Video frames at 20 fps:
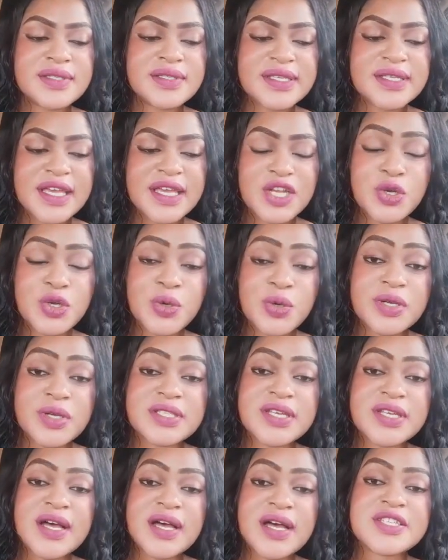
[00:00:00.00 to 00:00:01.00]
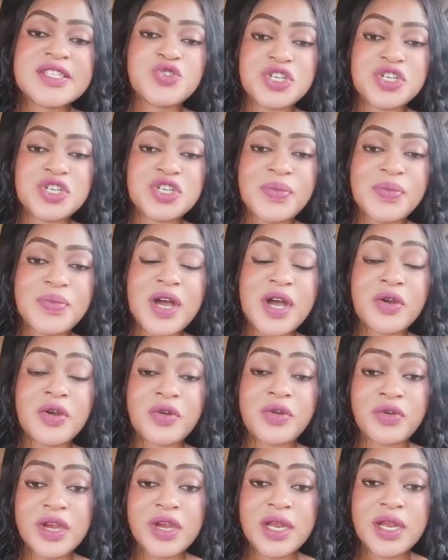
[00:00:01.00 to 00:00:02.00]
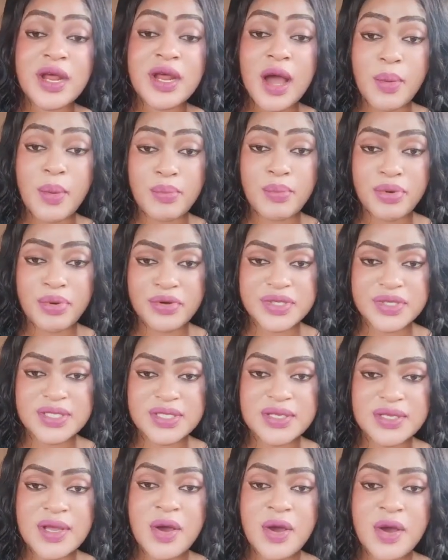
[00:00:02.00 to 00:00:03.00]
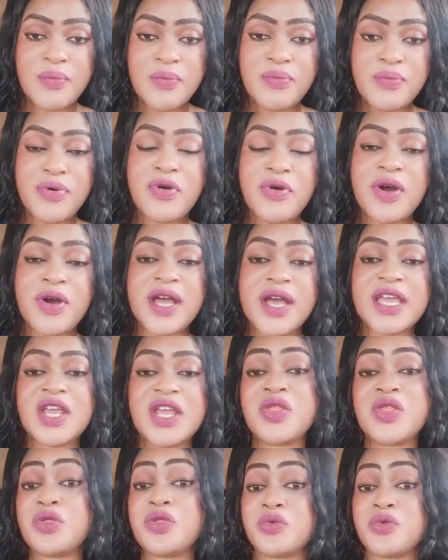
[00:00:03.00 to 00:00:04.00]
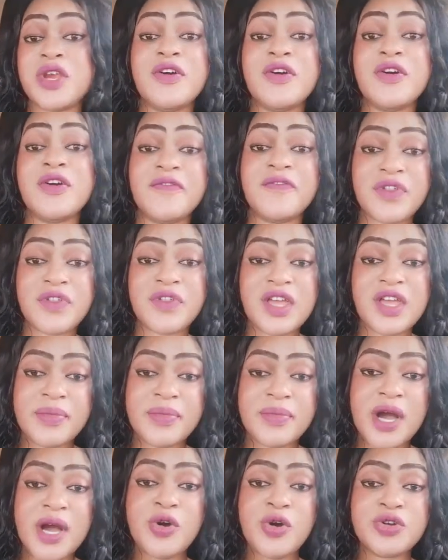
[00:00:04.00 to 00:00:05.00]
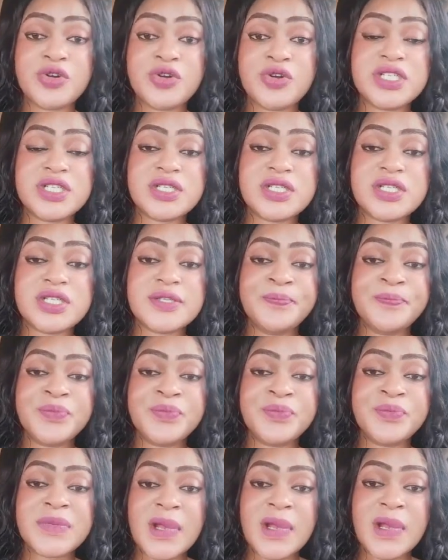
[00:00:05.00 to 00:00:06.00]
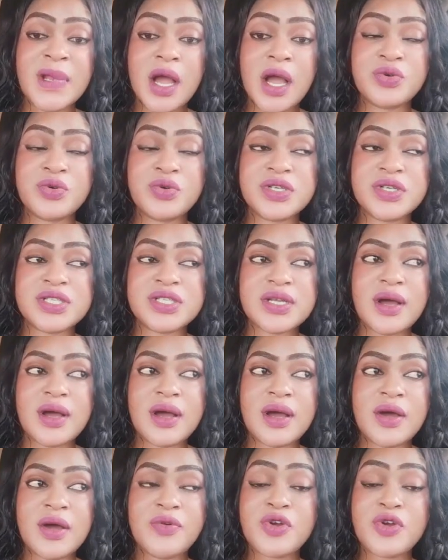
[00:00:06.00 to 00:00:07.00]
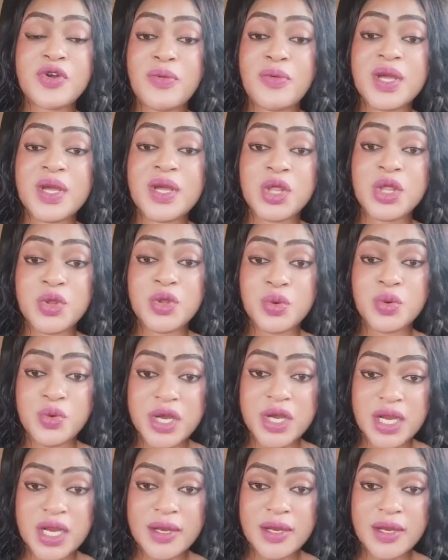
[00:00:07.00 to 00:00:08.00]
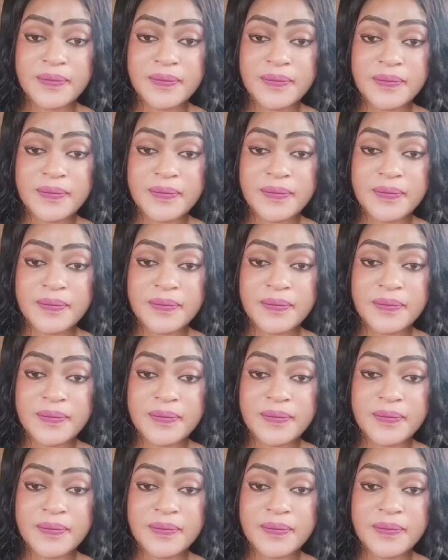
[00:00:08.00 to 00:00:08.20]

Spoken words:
Skin Doctor Stretch Mark green ampoules. Pour in three of them. I would recommend three